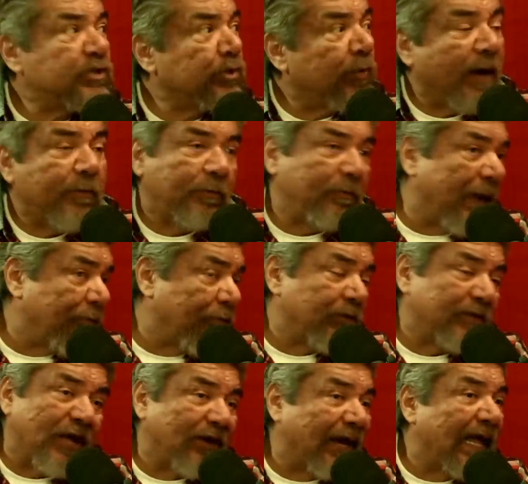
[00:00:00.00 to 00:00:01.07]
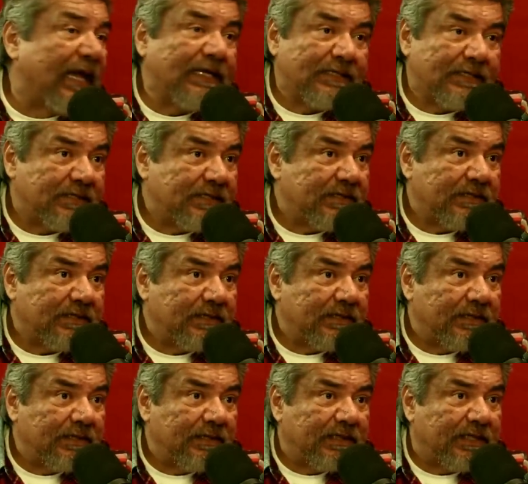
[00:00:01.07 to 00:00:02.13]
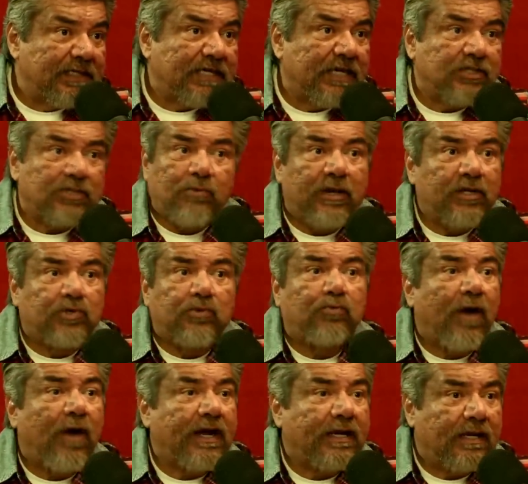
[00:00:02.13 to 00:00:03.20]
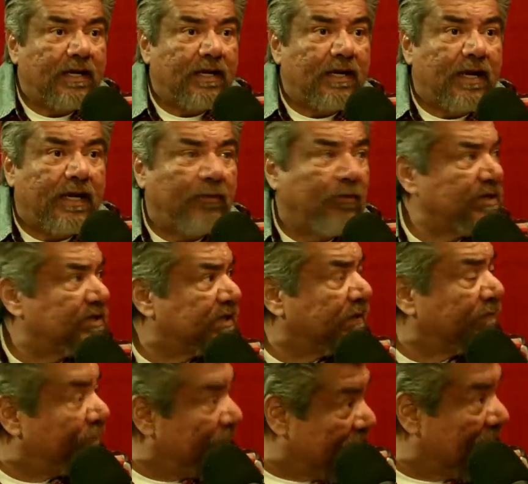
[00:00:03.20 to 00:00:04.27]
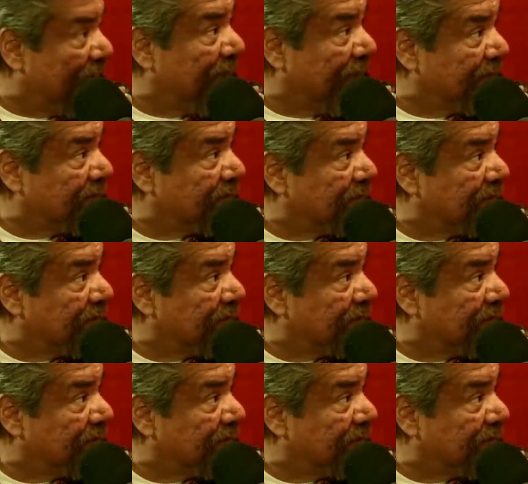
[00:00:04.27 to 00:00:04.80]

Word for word: to write with paper without lines because I just wanted to write. Yeah, right. I didn't want to see the fucking lines